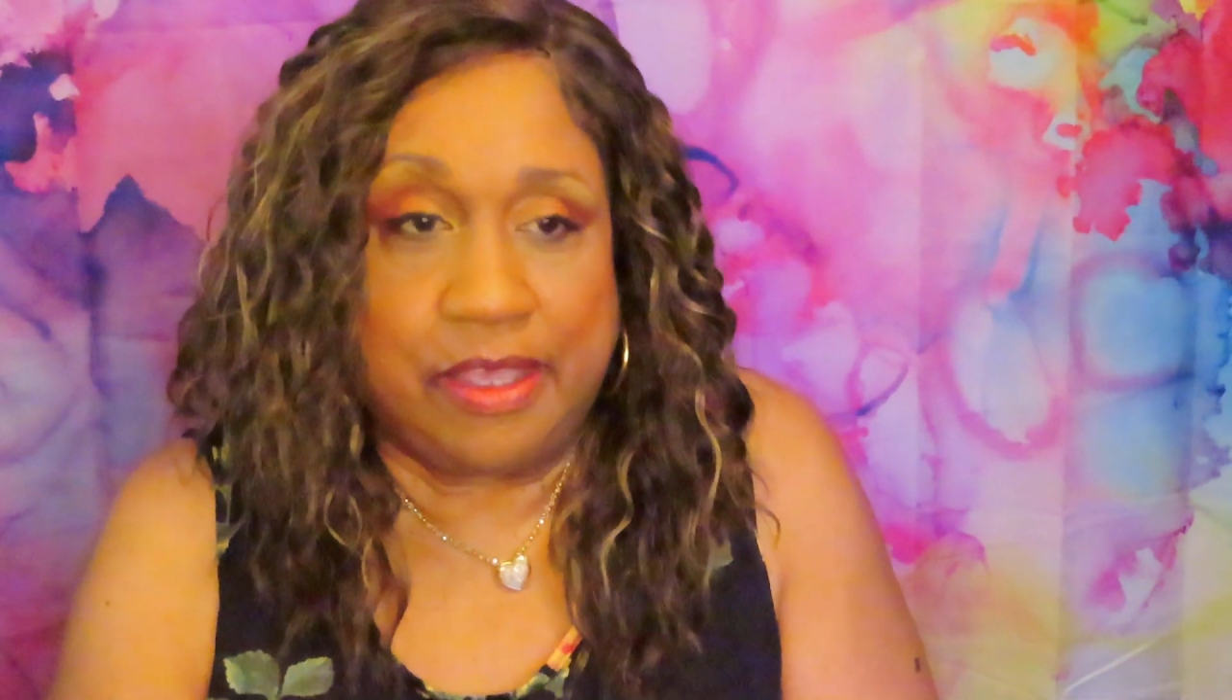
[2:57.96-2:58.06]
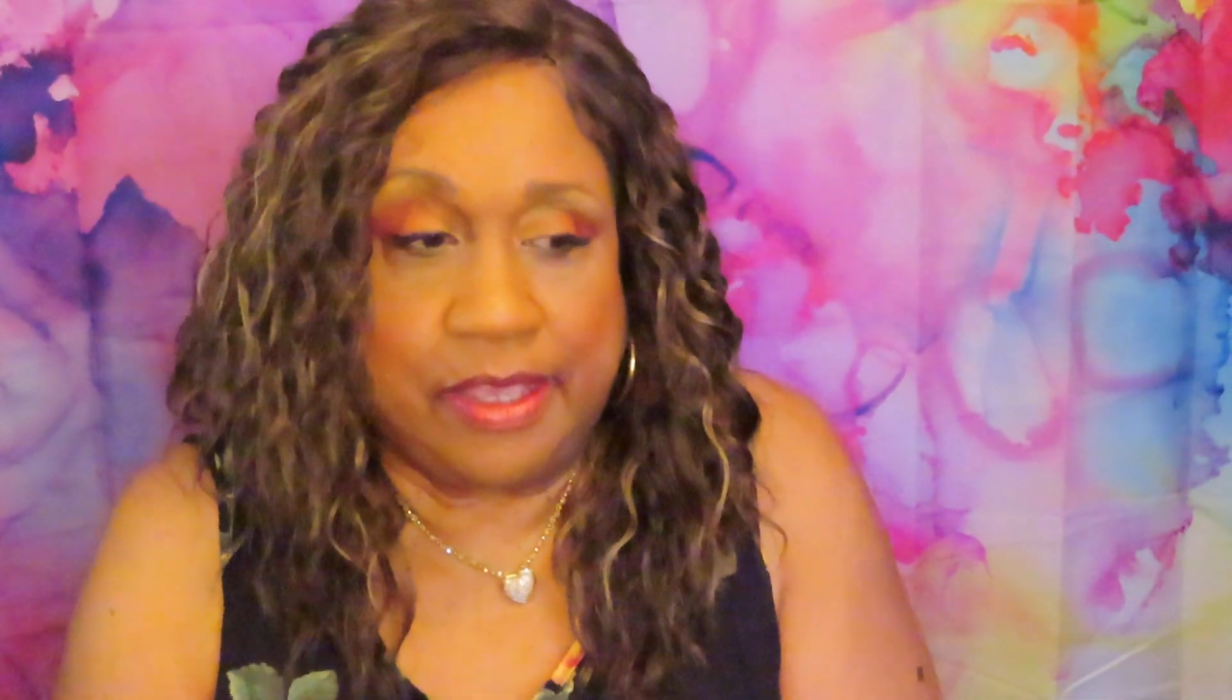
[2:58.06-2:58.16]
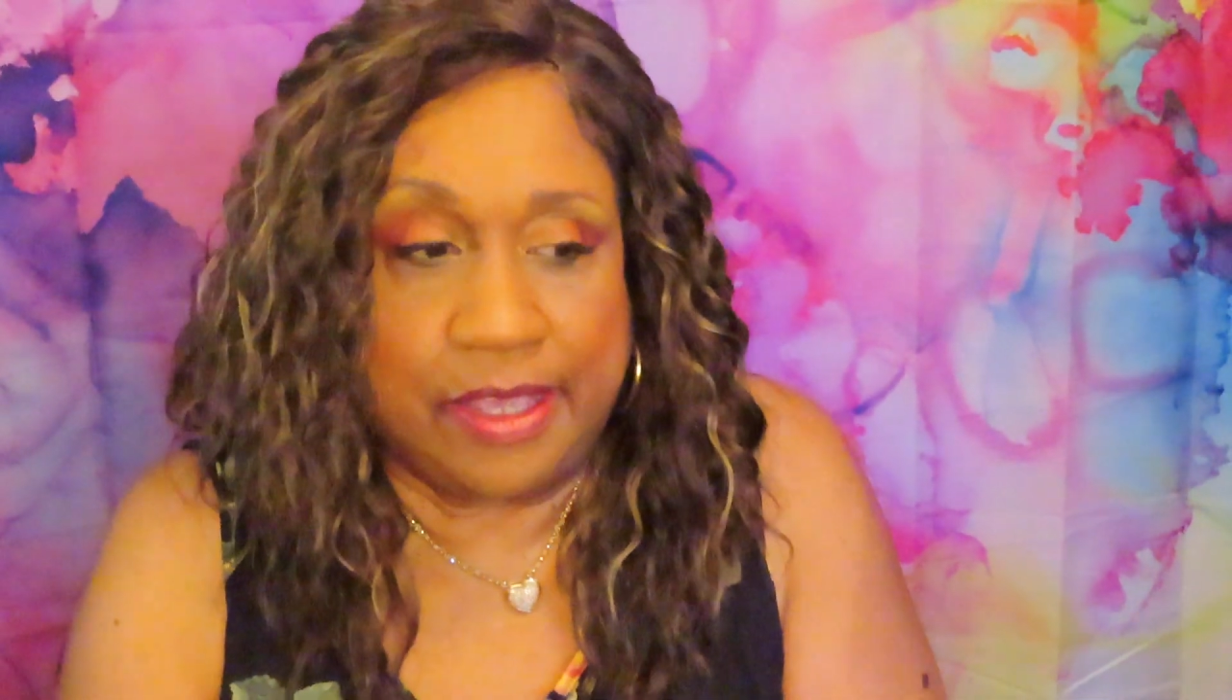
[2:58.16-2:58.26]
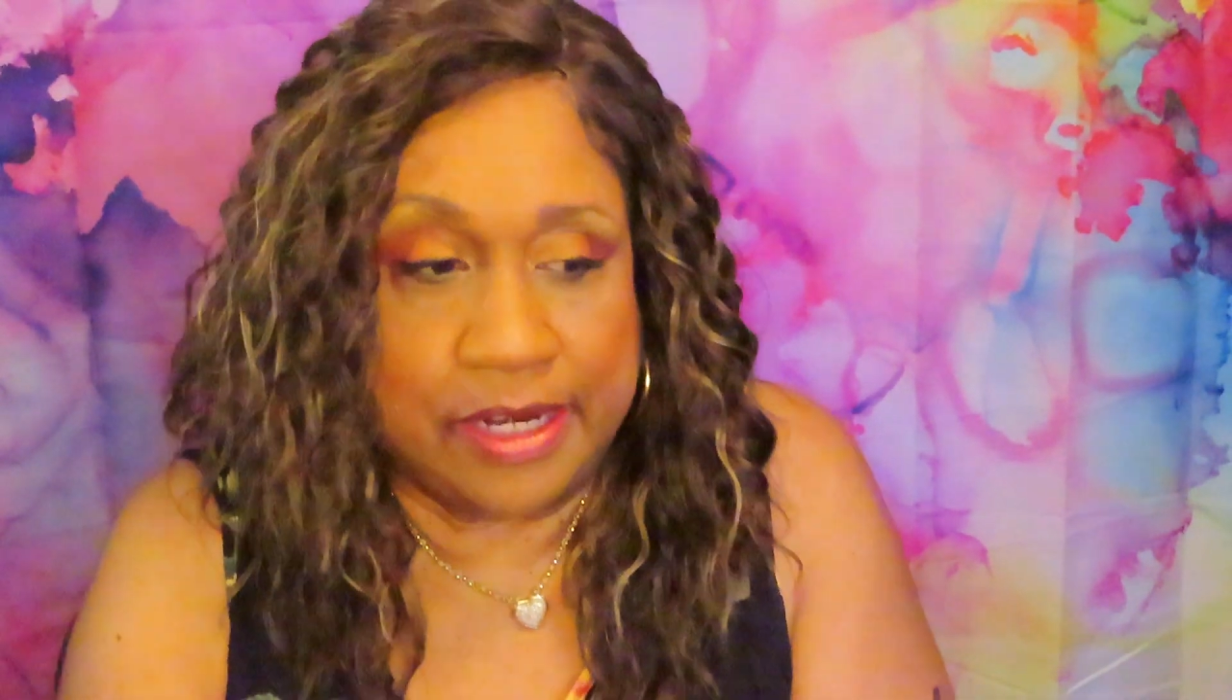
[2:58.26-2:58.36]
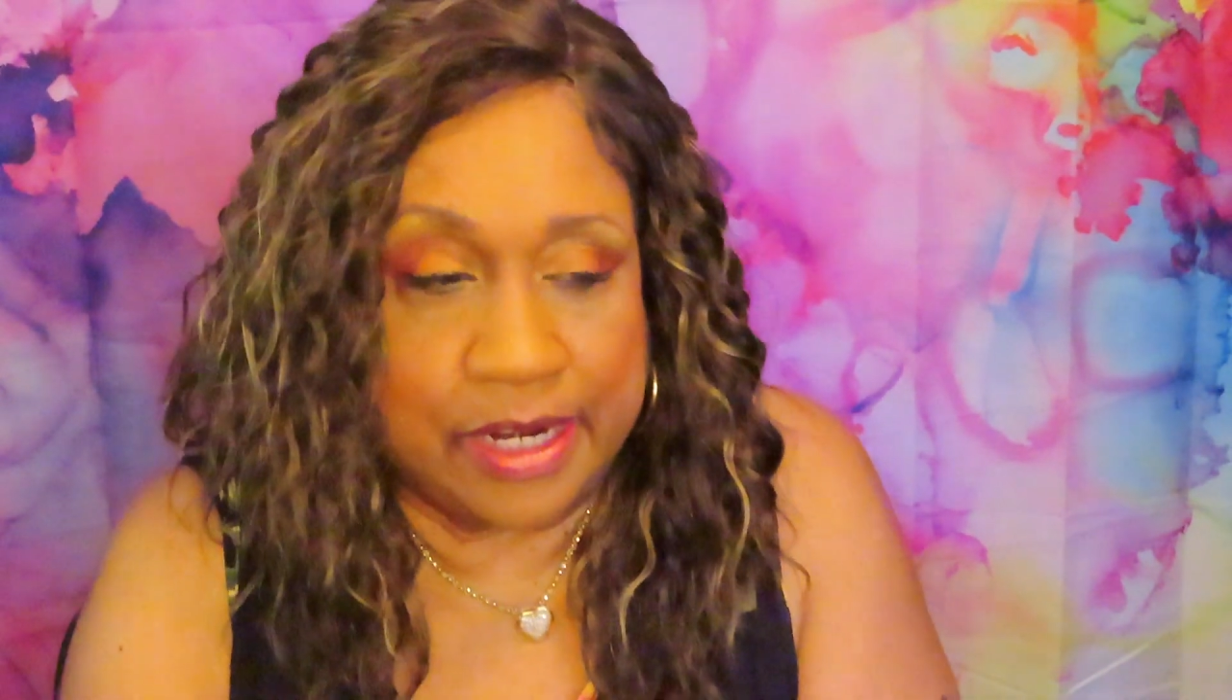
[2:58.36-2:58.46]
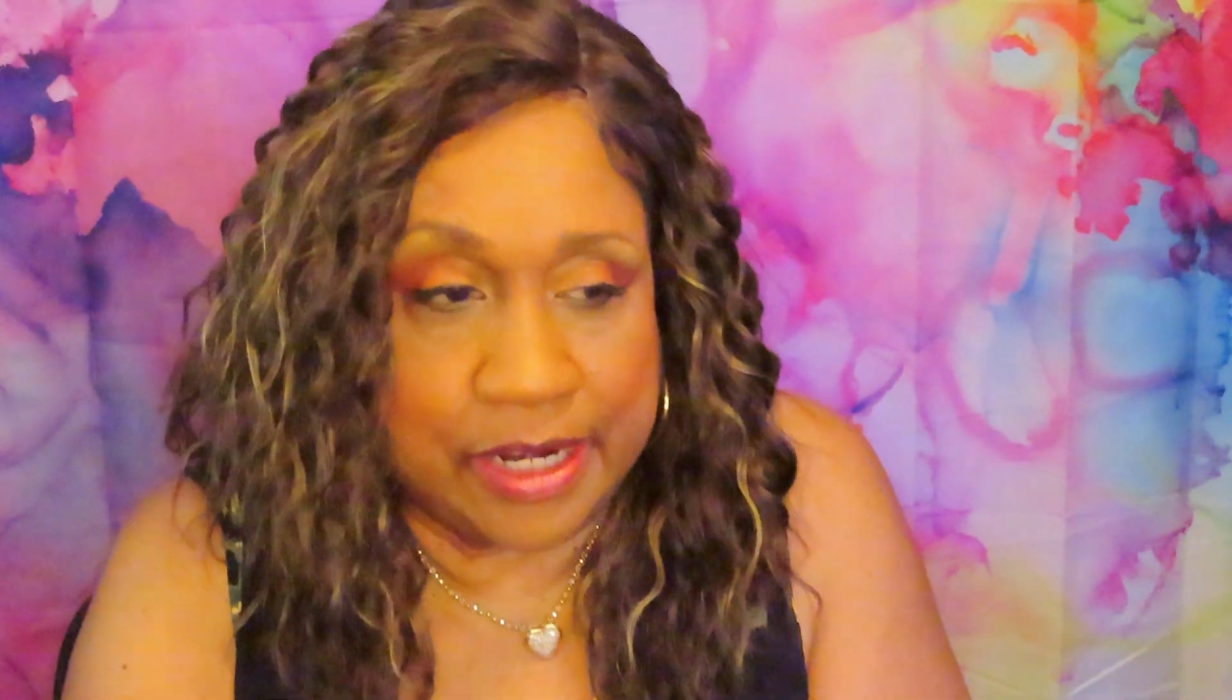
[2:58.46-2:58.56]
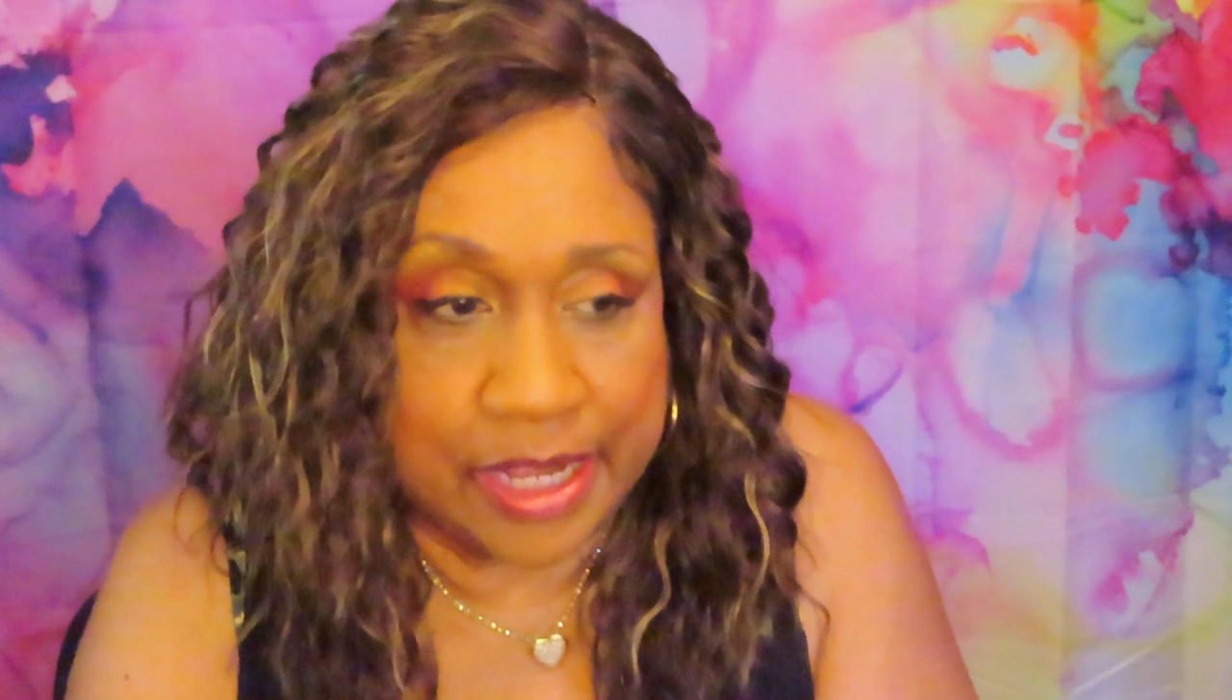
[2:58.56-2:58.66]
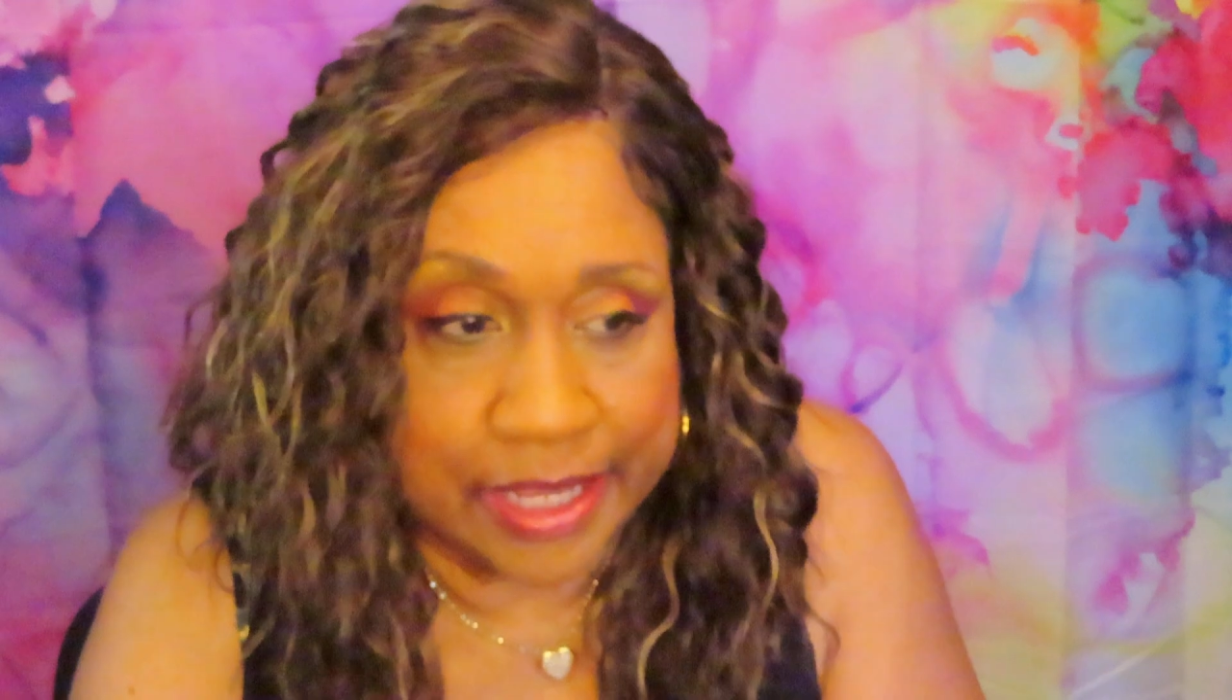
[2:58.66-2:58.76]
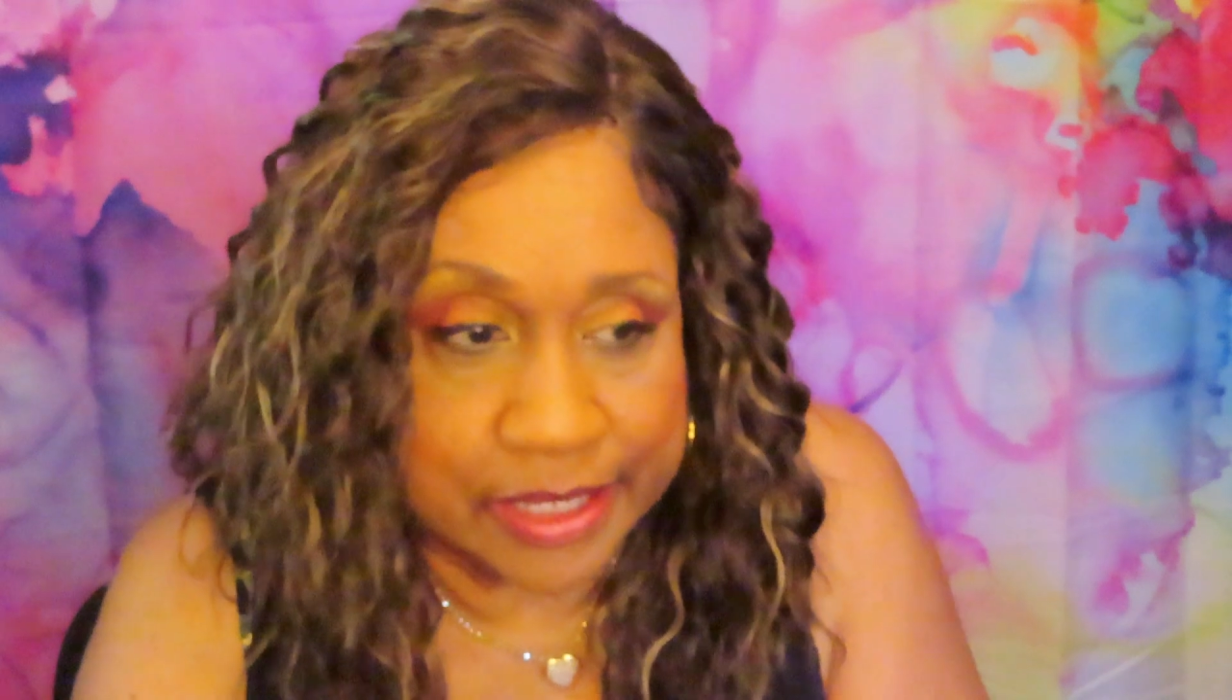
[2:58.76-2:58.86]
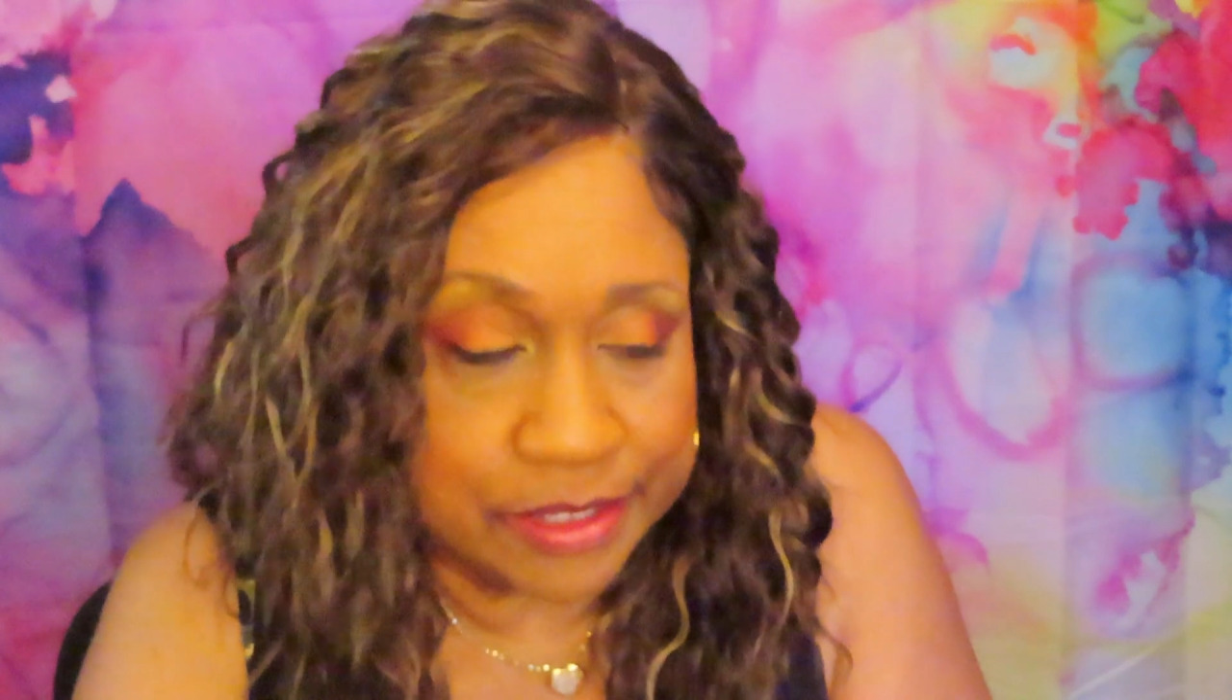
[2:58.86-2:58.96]
And I
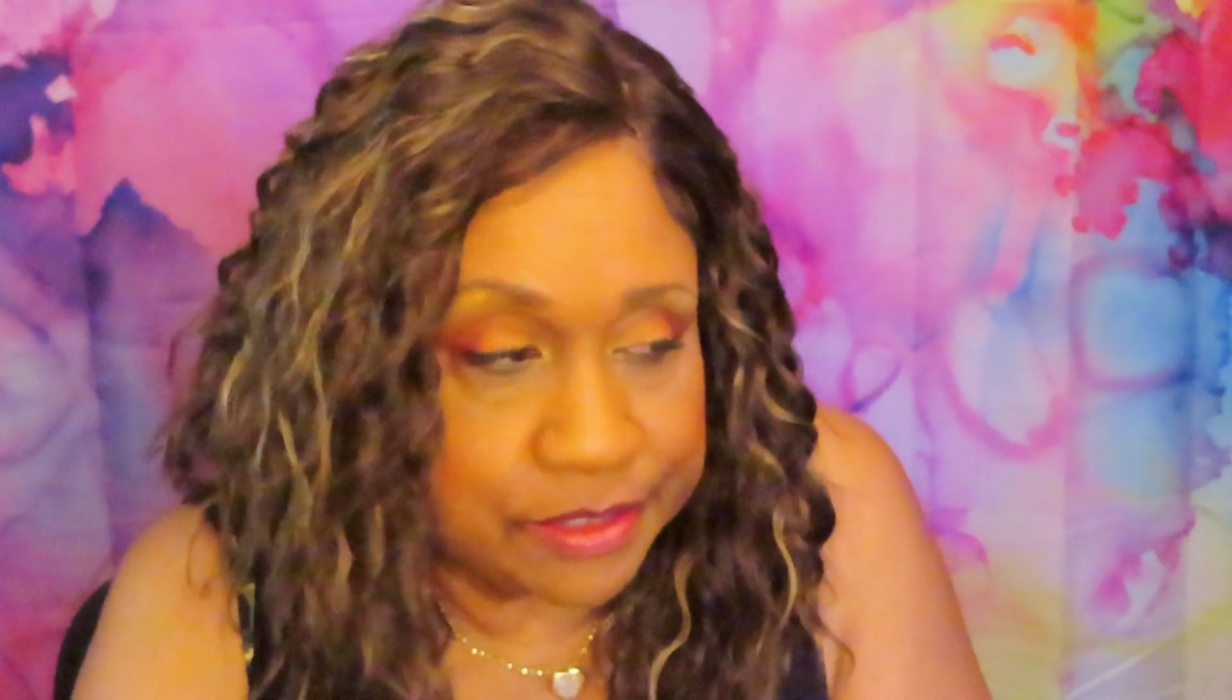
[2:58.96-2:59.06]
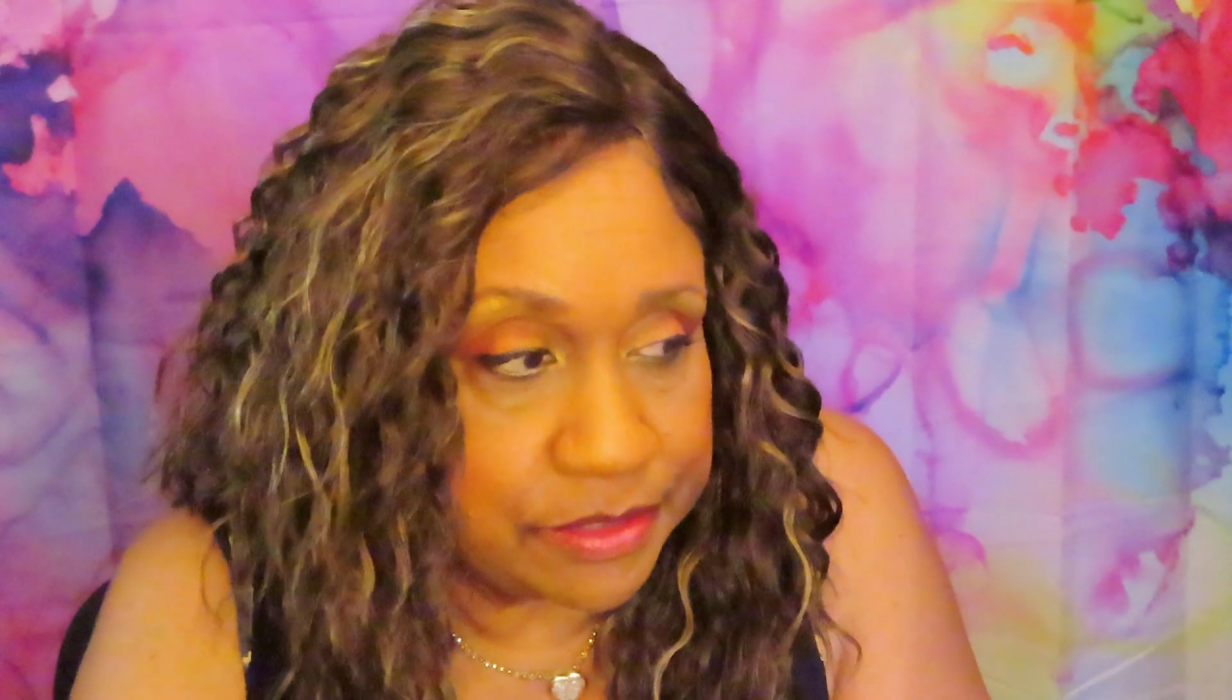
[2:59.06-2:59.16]
like